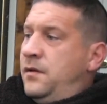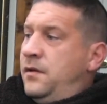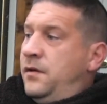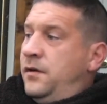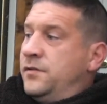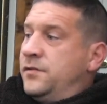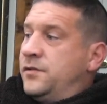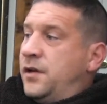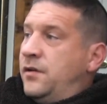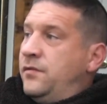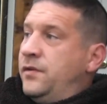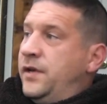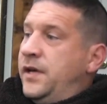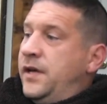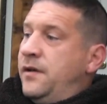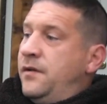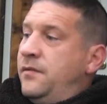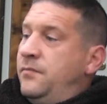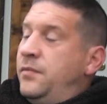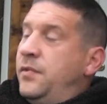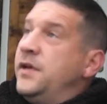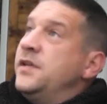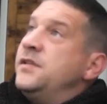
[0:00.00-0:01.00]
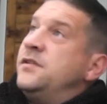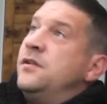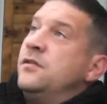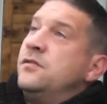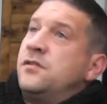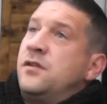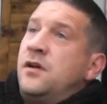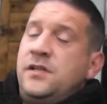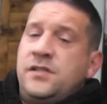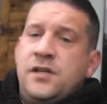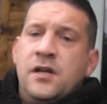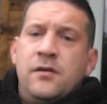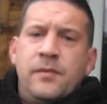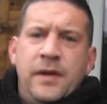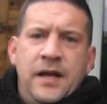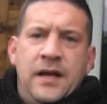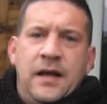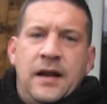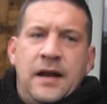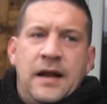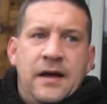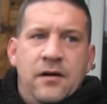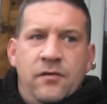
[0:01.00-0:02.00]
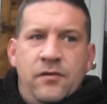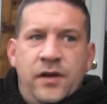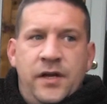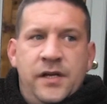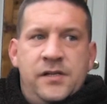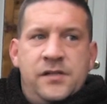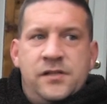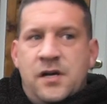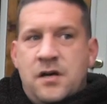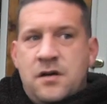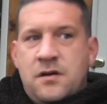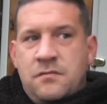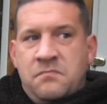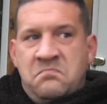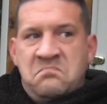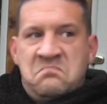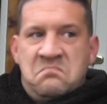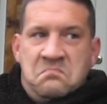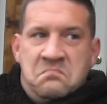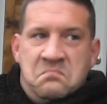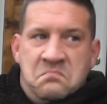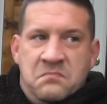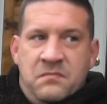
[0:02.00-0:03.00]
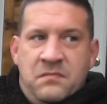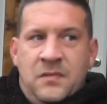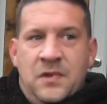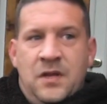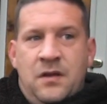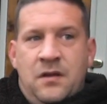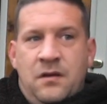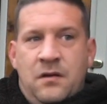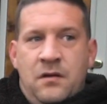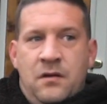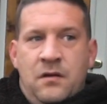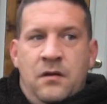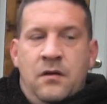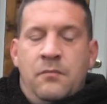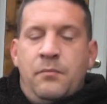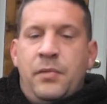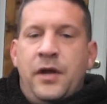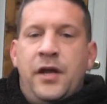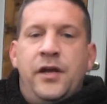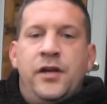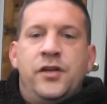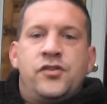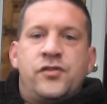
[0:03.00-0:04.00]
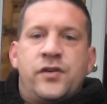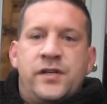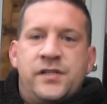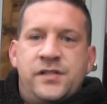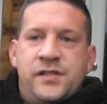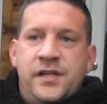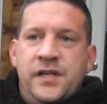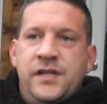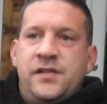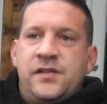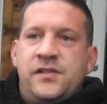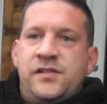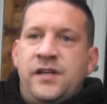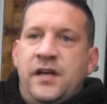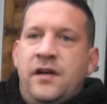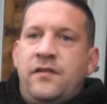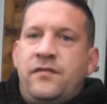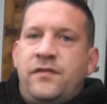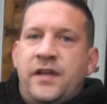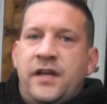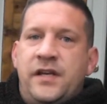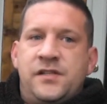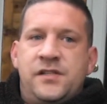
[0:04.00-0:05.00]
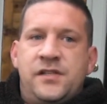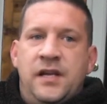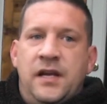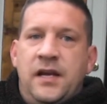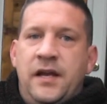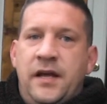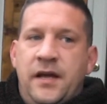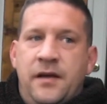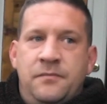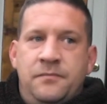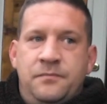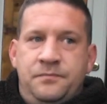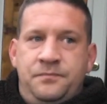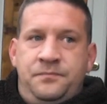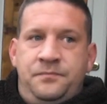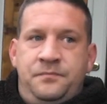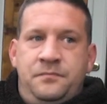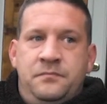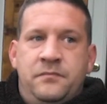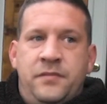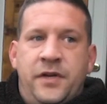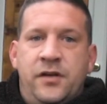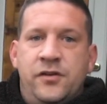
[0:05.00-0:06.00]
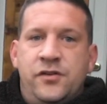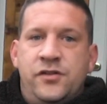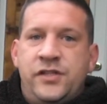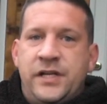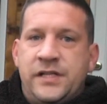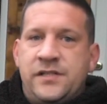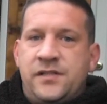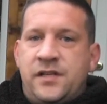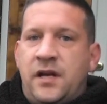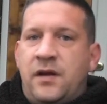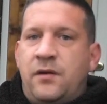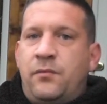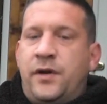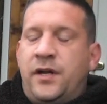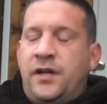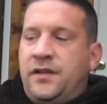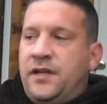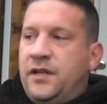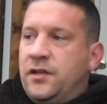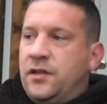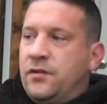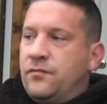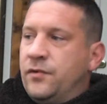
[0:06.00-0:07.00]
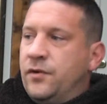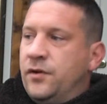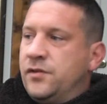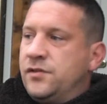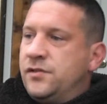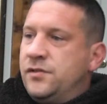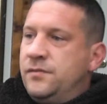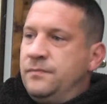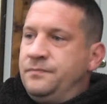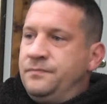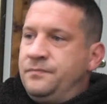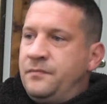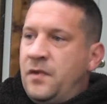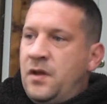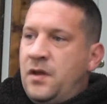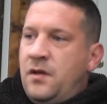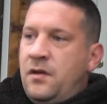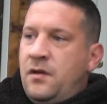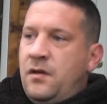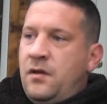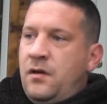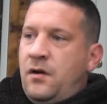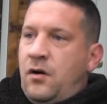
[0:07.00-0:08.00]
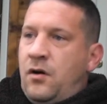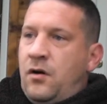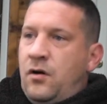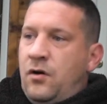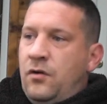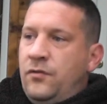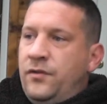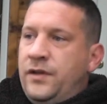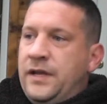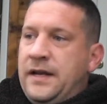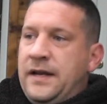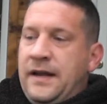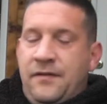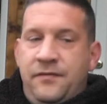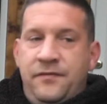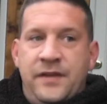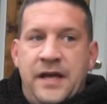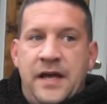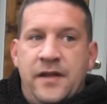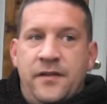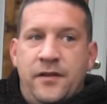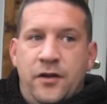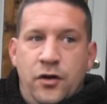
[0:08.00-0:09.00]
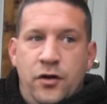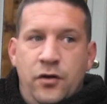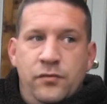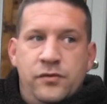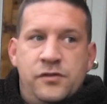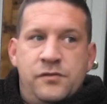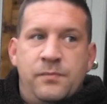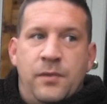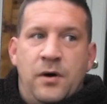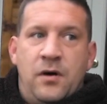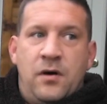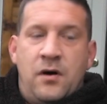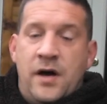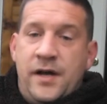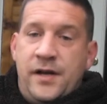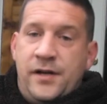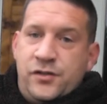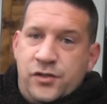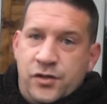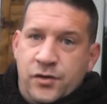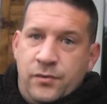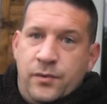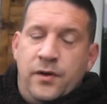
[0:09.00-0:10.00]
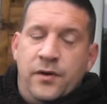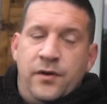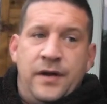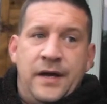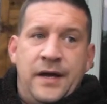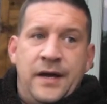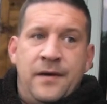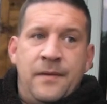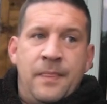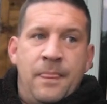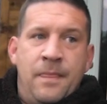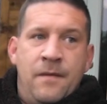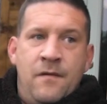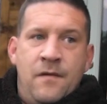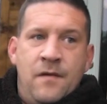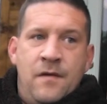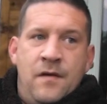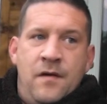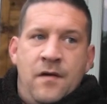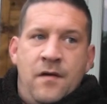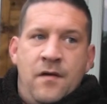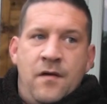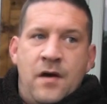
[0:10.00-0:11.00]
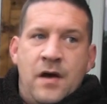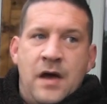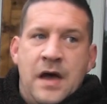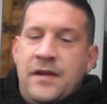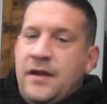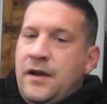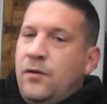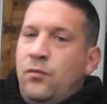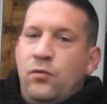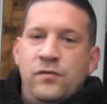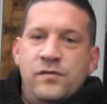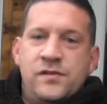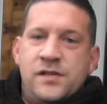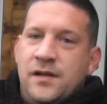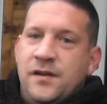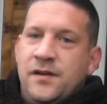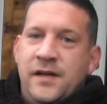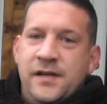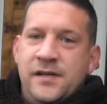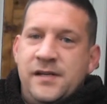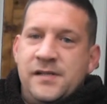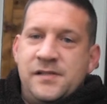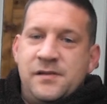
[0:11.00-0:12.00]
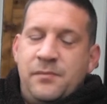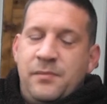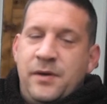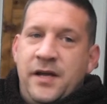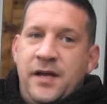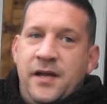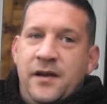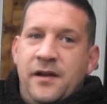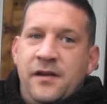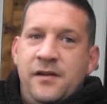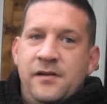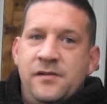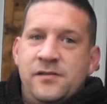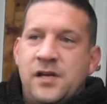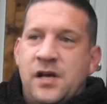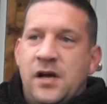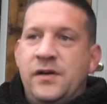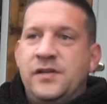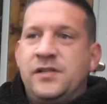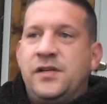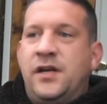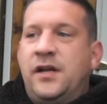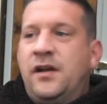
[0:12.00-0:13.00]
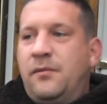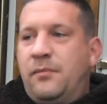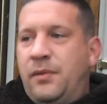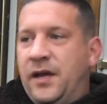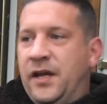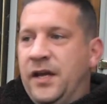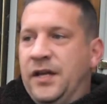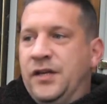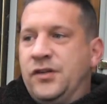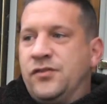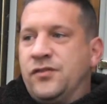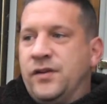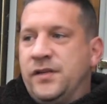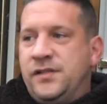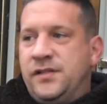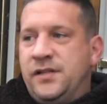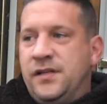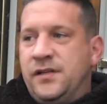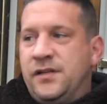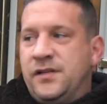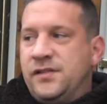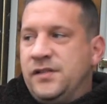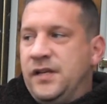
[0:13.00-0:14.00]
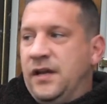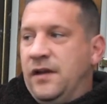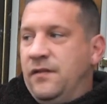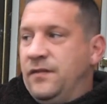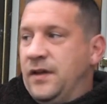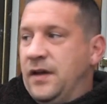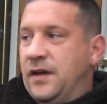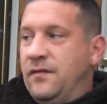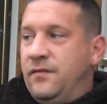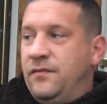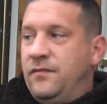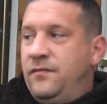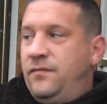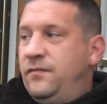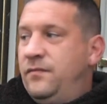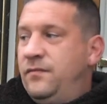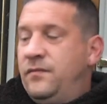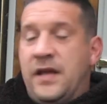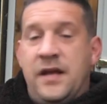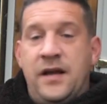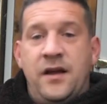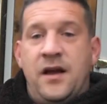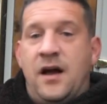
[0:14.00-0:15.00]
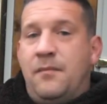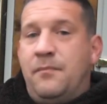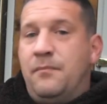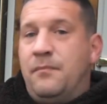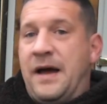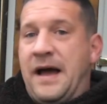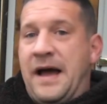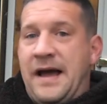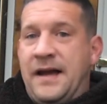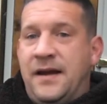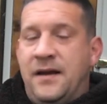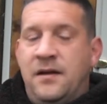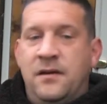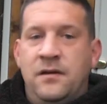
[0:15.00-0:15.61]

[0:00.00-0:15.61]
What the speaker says: so yeah, but it looks like it's going to be cloudy, so be interesting to see if they're still in. Because yesterday when I did the rods on the left hand, the new spot, I had 2 on that, and then all of a sudden they disappeared. So it's going to be interesting to see if they come back,